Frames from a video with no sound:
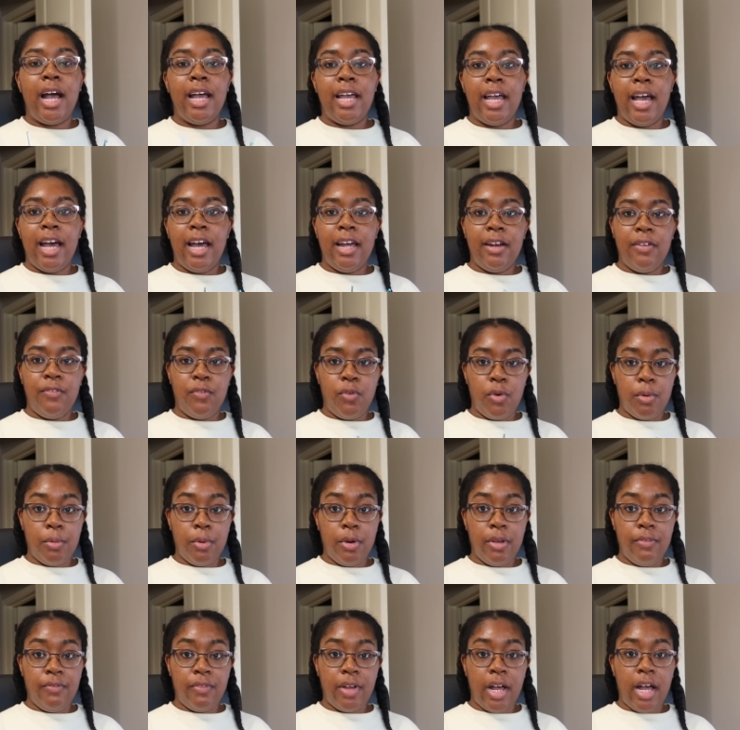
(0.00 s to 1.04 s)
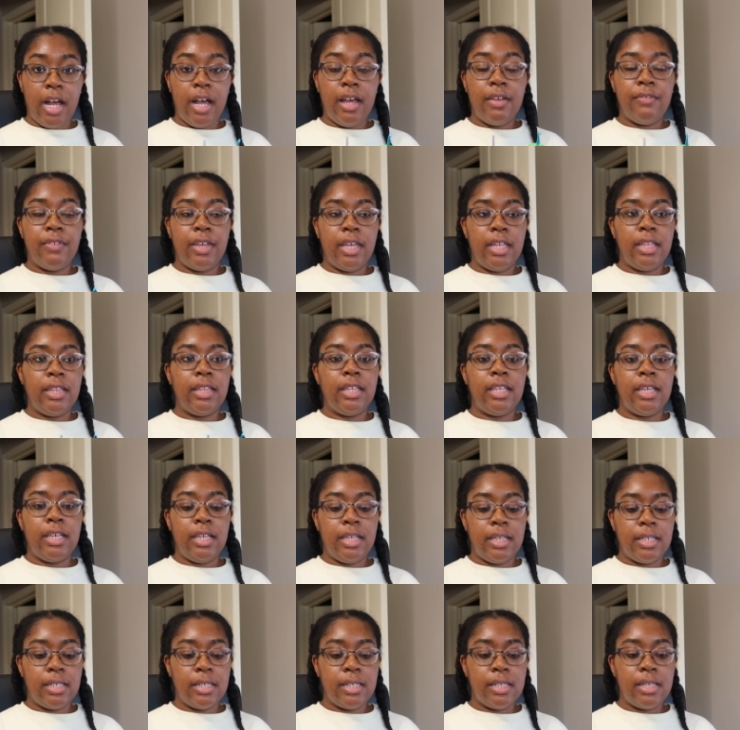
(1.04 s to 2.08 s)
I had a 4.5 in
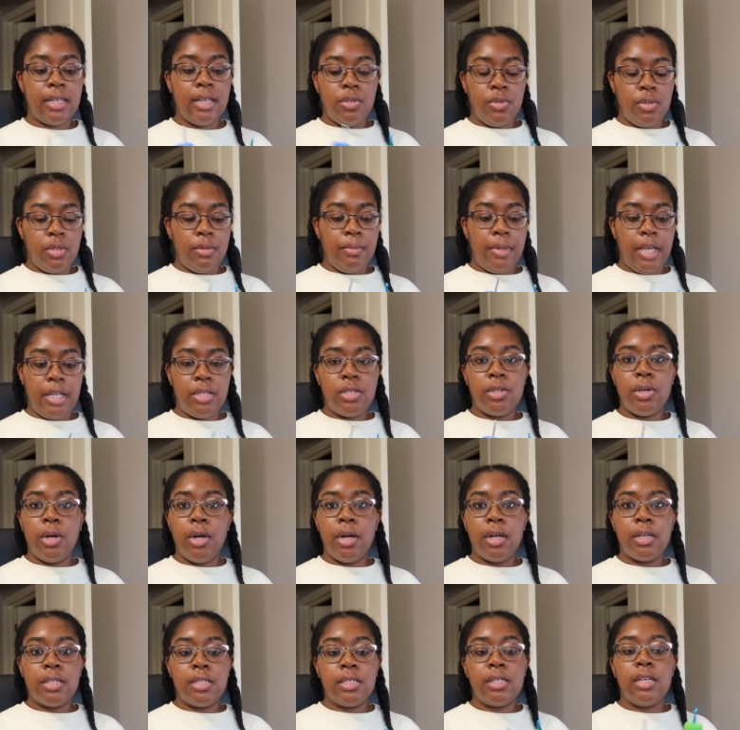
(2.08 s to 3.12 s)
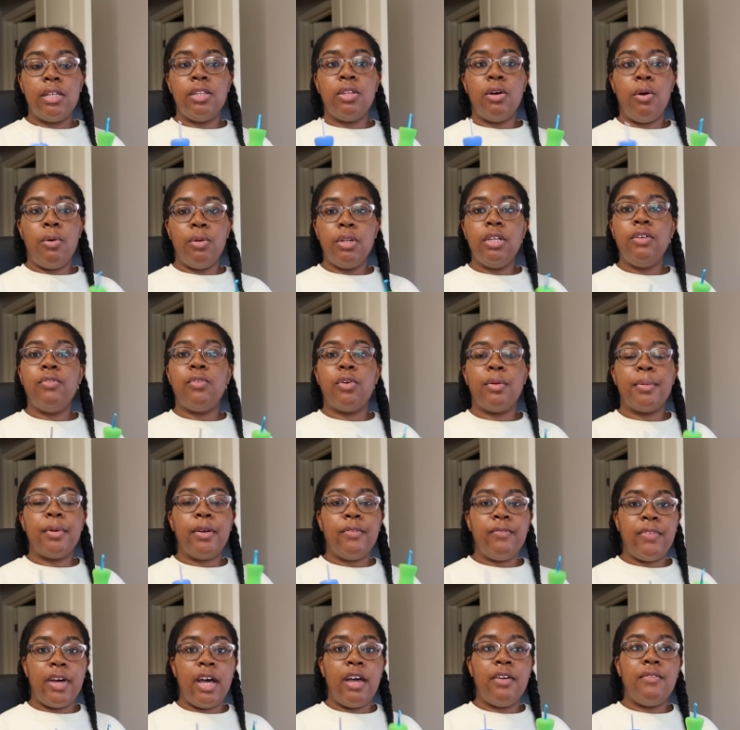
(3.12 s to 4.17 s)
these Susan Bates hooks. The only
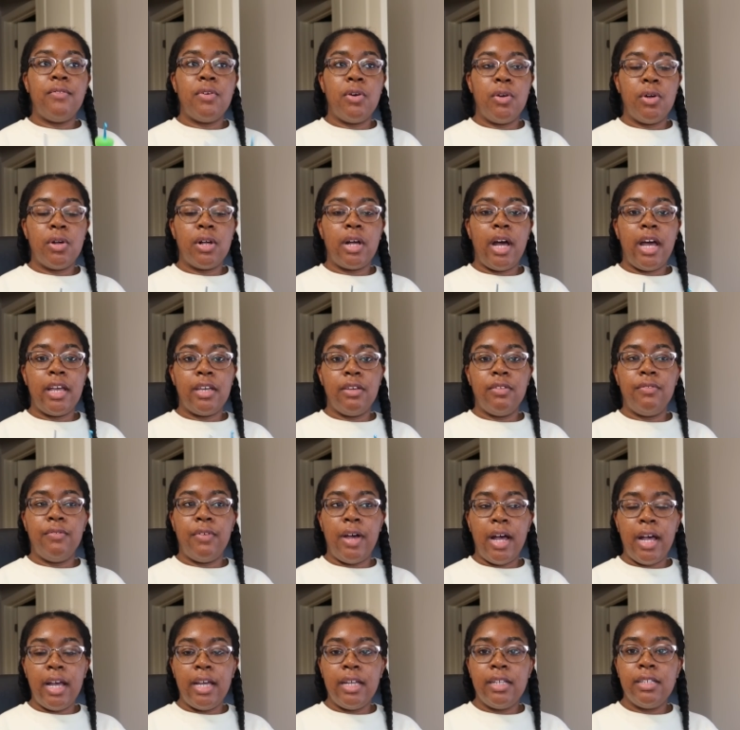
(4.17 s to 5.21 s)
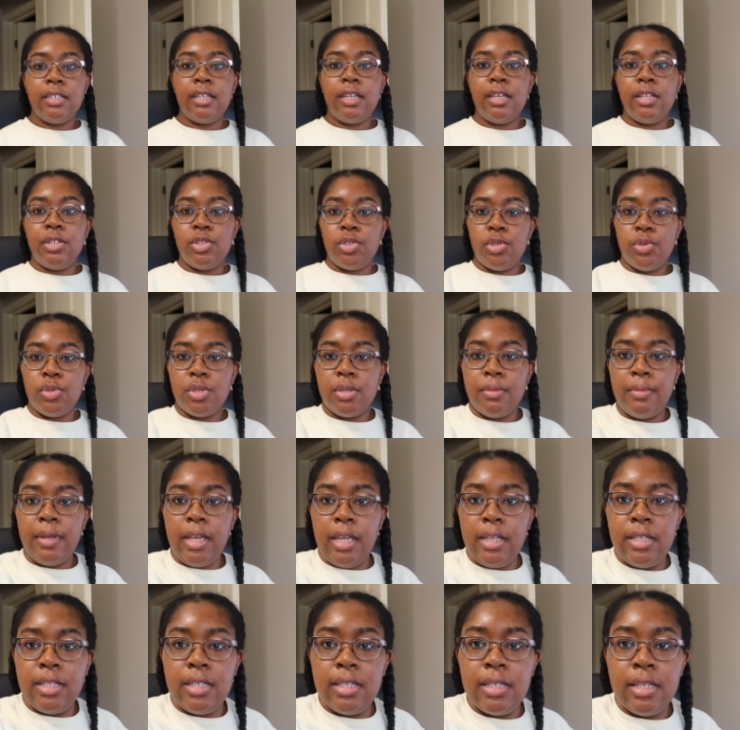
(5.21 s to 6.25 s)
4.5 hook I could find in Susan
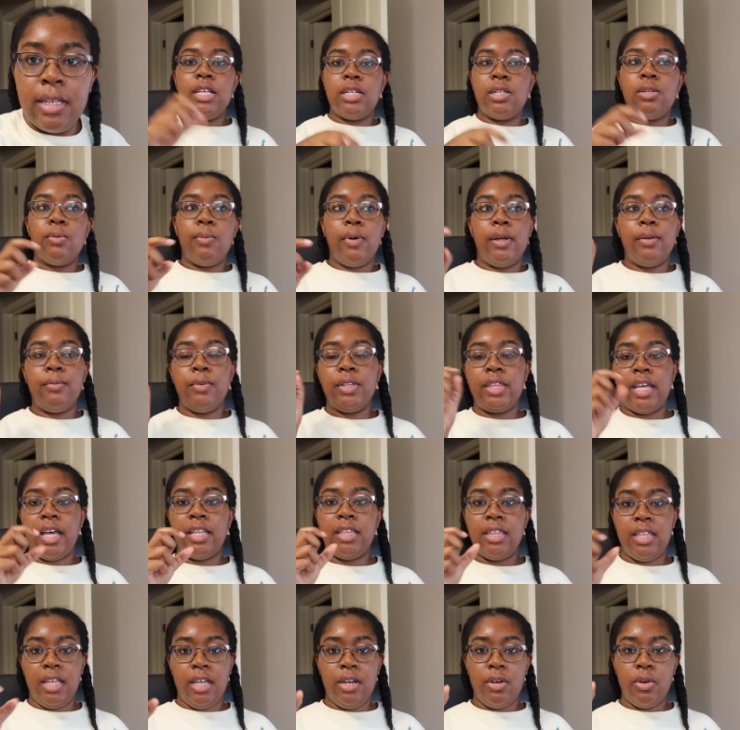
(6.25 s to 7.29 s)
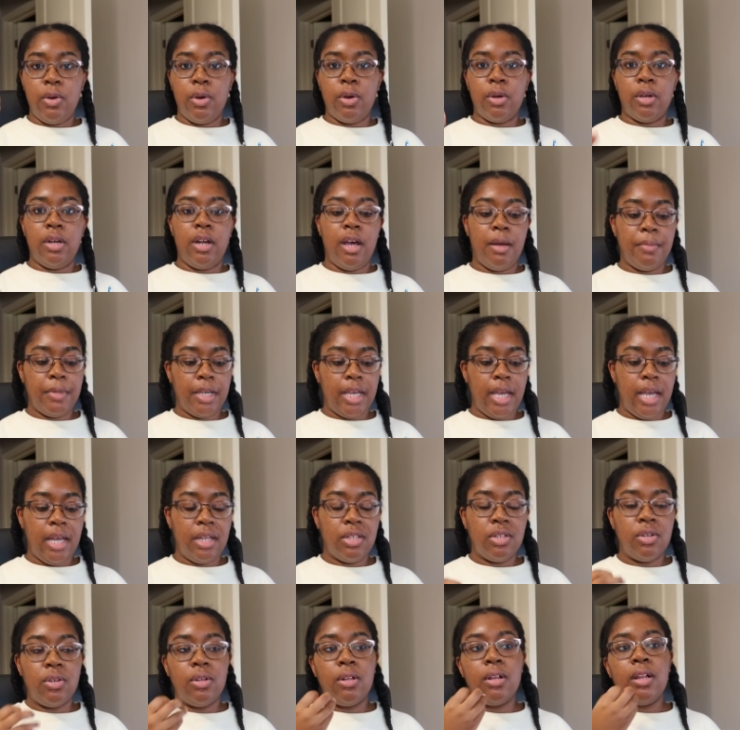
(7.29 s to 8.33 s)
Bates is the one with that thin ergonomic
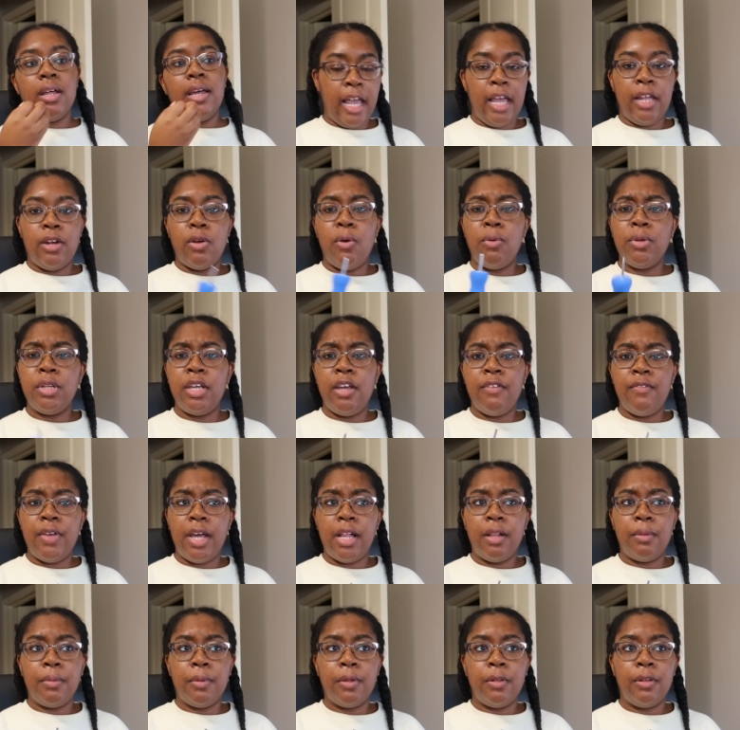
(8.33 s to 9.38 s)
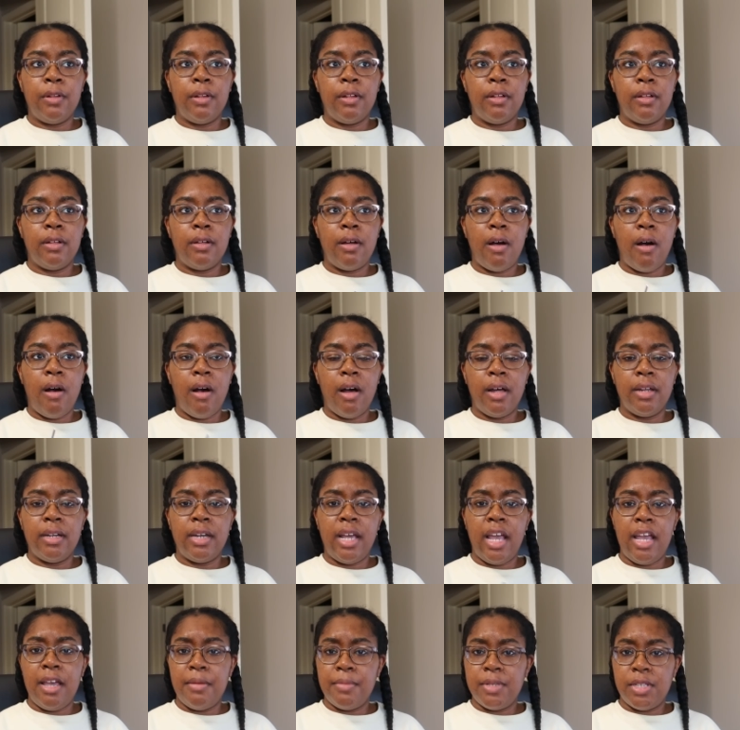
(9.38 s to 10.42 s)
handle, and only available
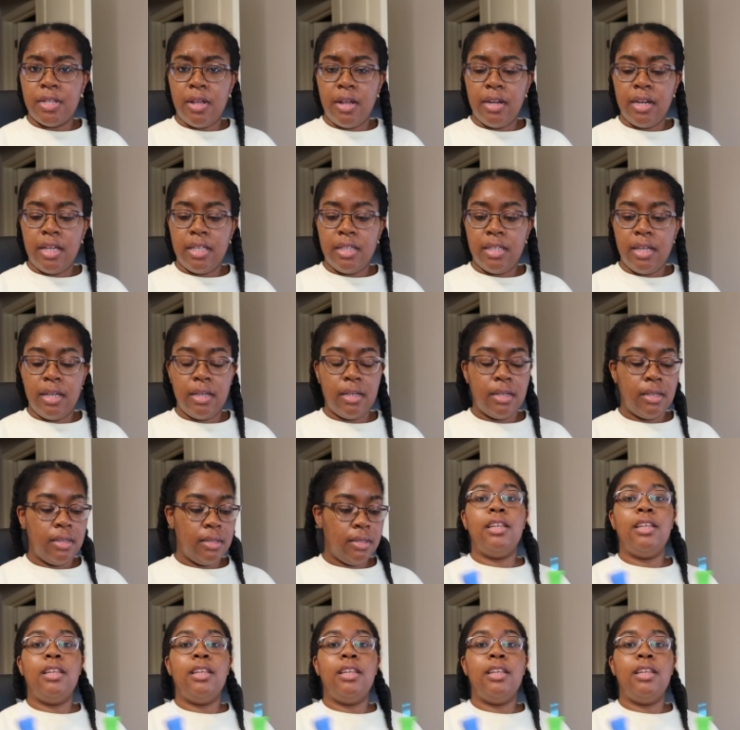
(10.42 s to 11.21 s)
on Amazon, I think.